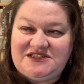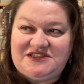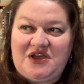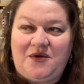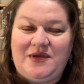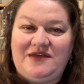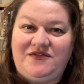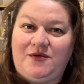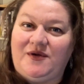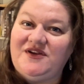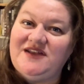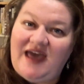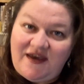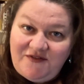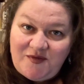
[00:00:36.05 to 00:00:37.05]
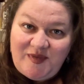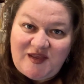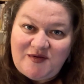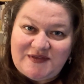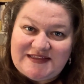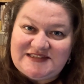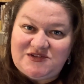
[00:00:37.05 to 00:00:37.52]
So if you are not familiar
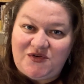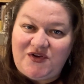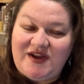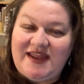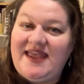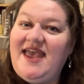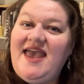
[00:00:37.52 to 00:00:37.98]
with the story